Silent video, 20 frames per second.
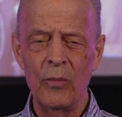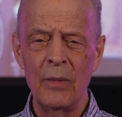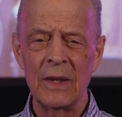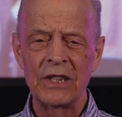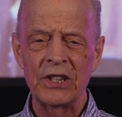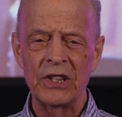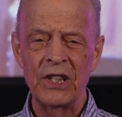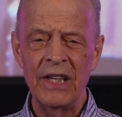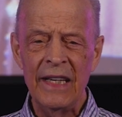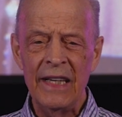
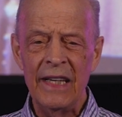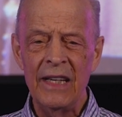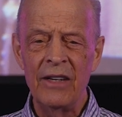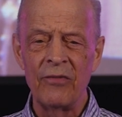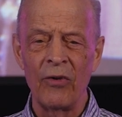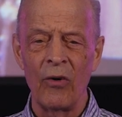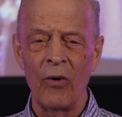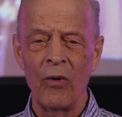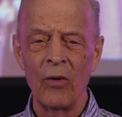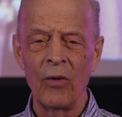much
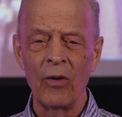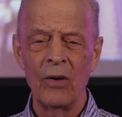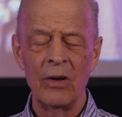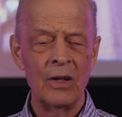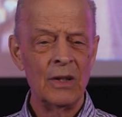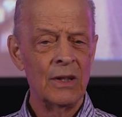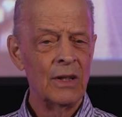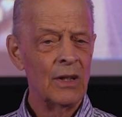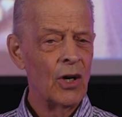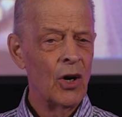evil,
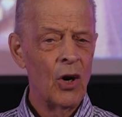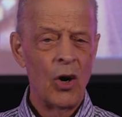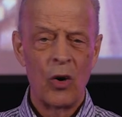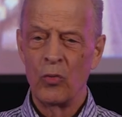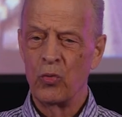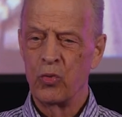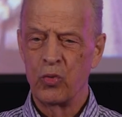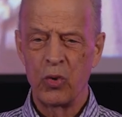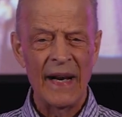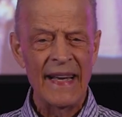
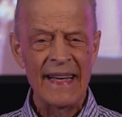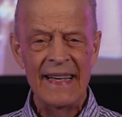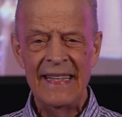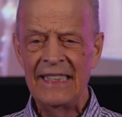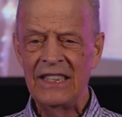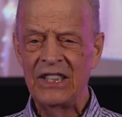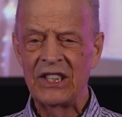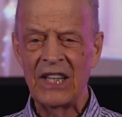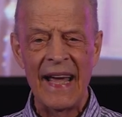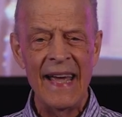
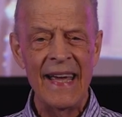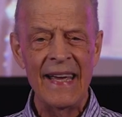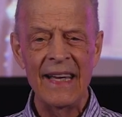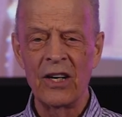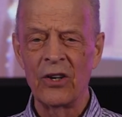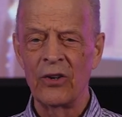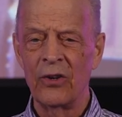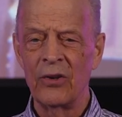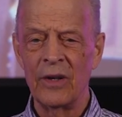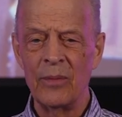rage,
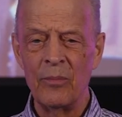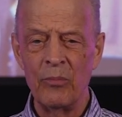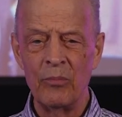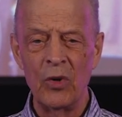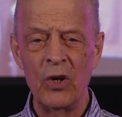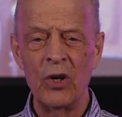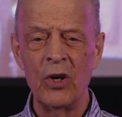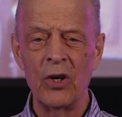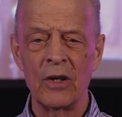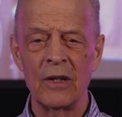anger, and
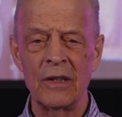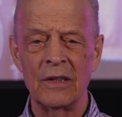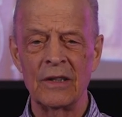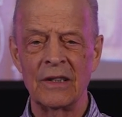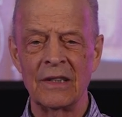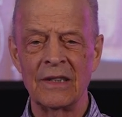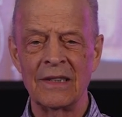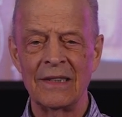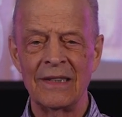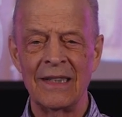
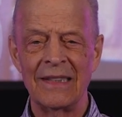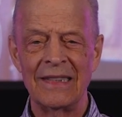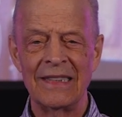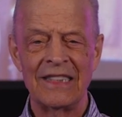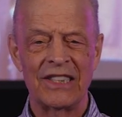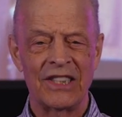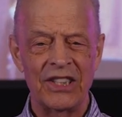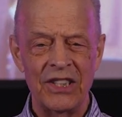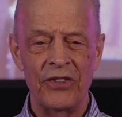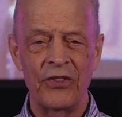murder.
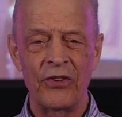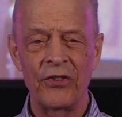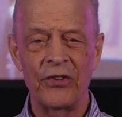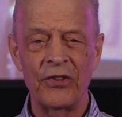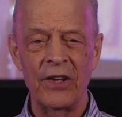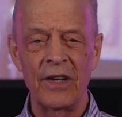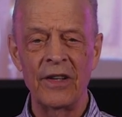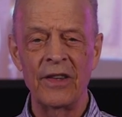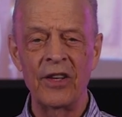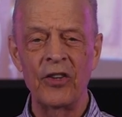And Jesus
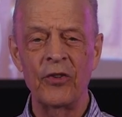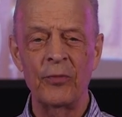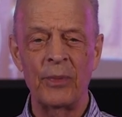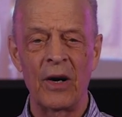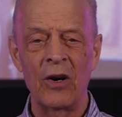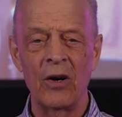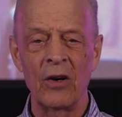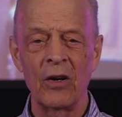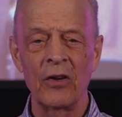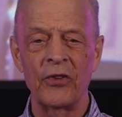said these
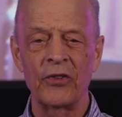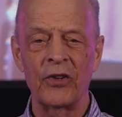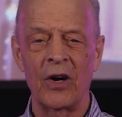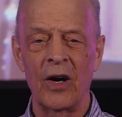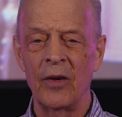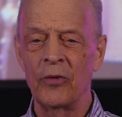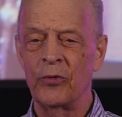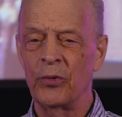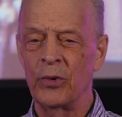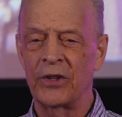perilous
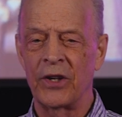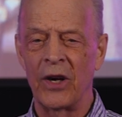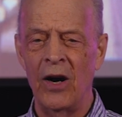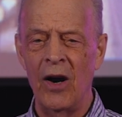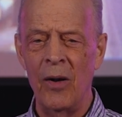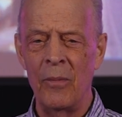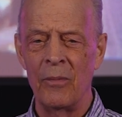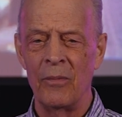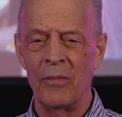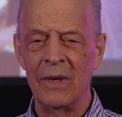times would
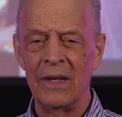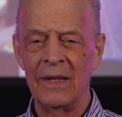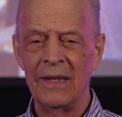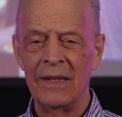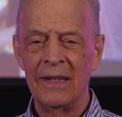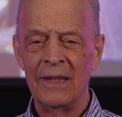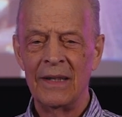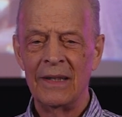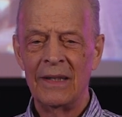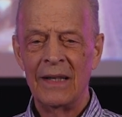come.
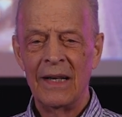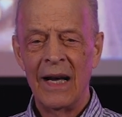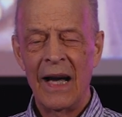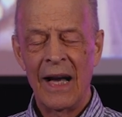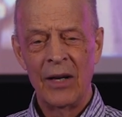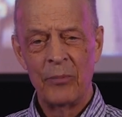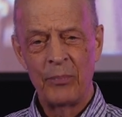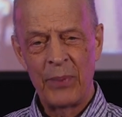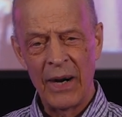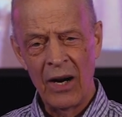
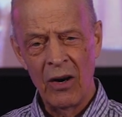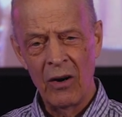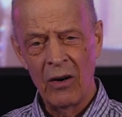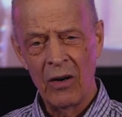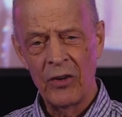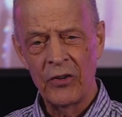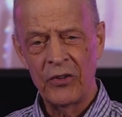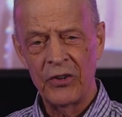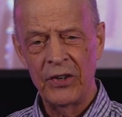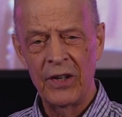And
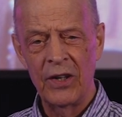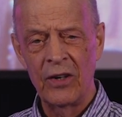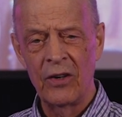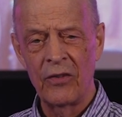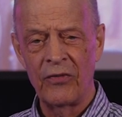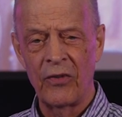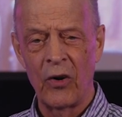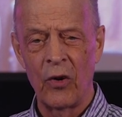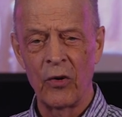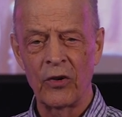perilous here,
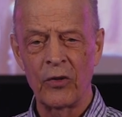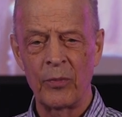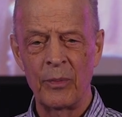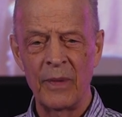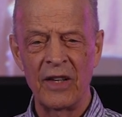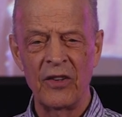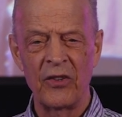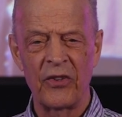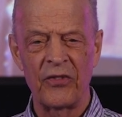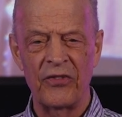folks,
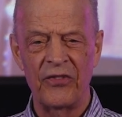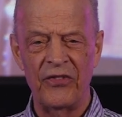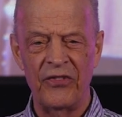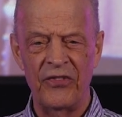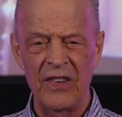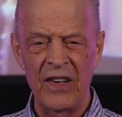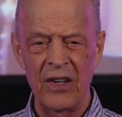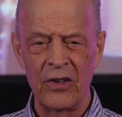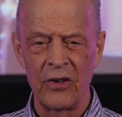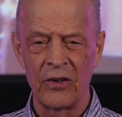means
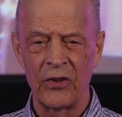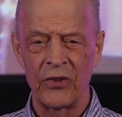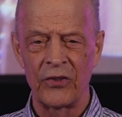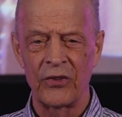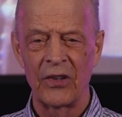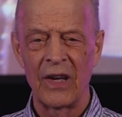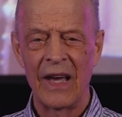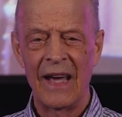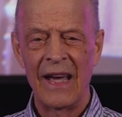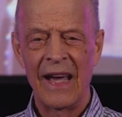
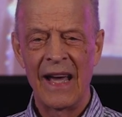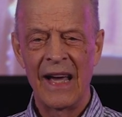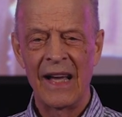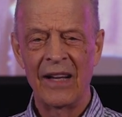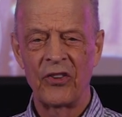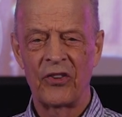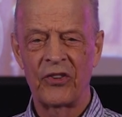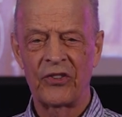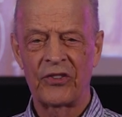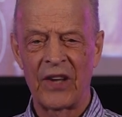fierce
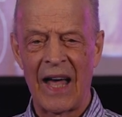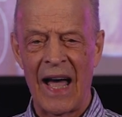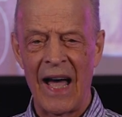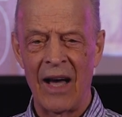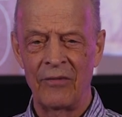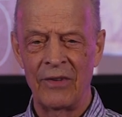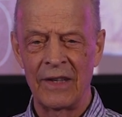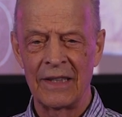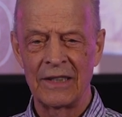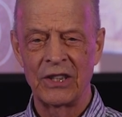and
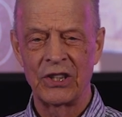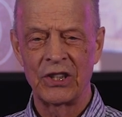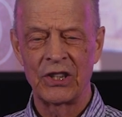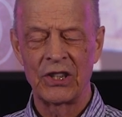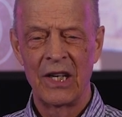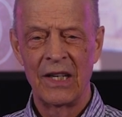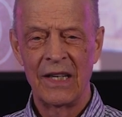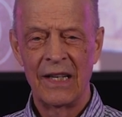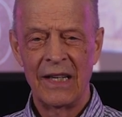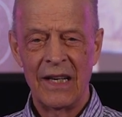savage.
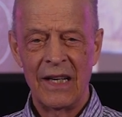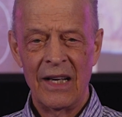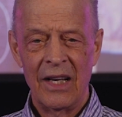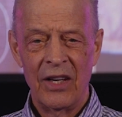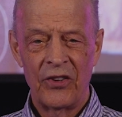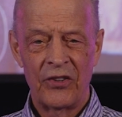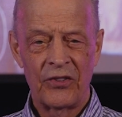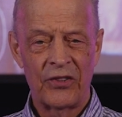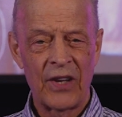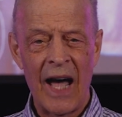
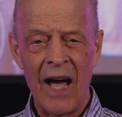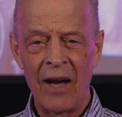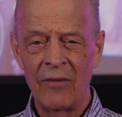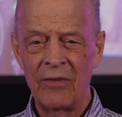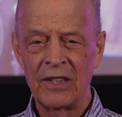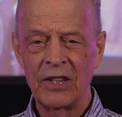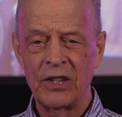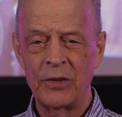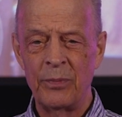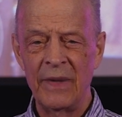
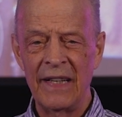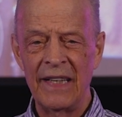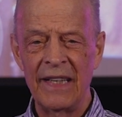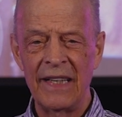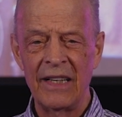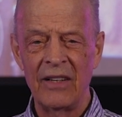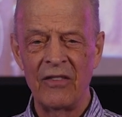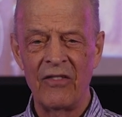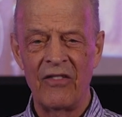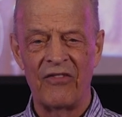Savage
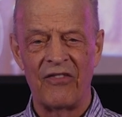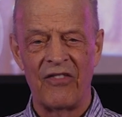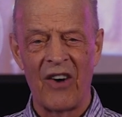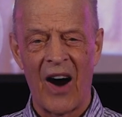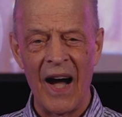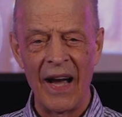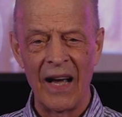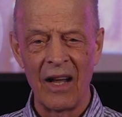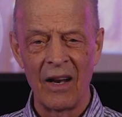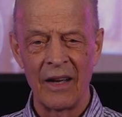meaning
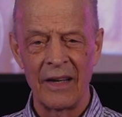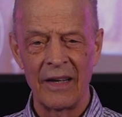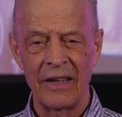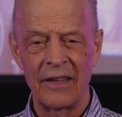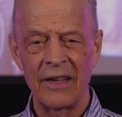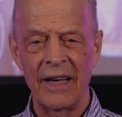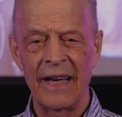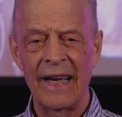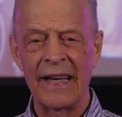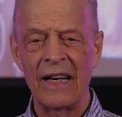
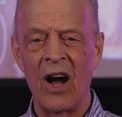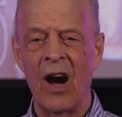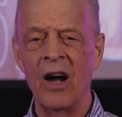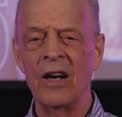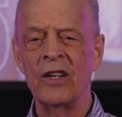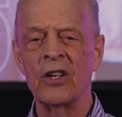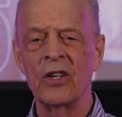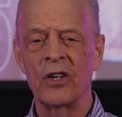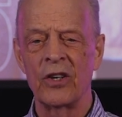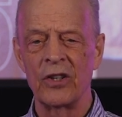violent and
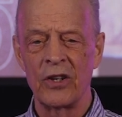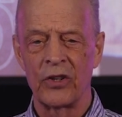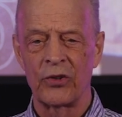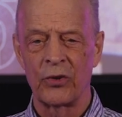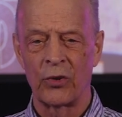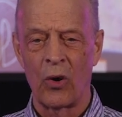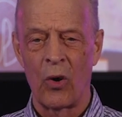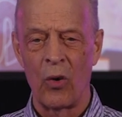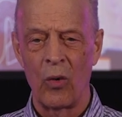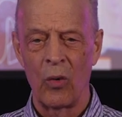
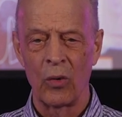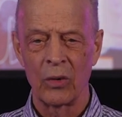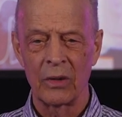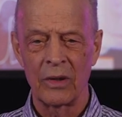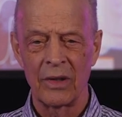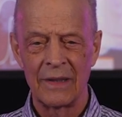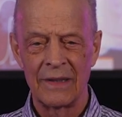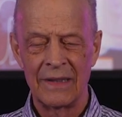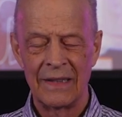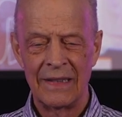uncontrolled.